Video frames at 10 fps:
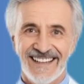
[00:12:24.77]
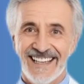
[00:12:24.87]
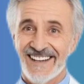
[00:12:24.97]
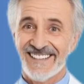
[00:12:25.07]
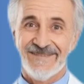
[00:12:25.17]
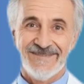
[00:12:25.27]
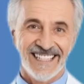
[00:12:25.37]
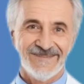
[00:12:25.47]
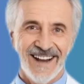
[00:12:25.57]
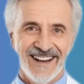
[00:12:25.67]
Here's the
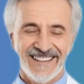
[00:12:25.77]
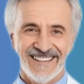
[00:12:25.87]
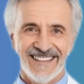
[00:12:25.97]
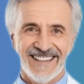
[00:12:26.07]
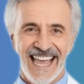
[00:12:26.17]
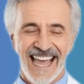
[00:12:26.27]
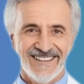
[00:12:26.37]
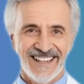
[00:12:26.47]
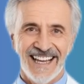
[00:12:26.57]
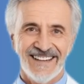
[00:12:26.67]
best part:
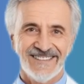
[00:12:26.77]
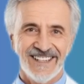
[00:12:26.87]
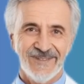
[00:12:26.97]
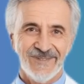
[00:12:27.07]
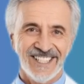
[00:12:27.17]
avocados are a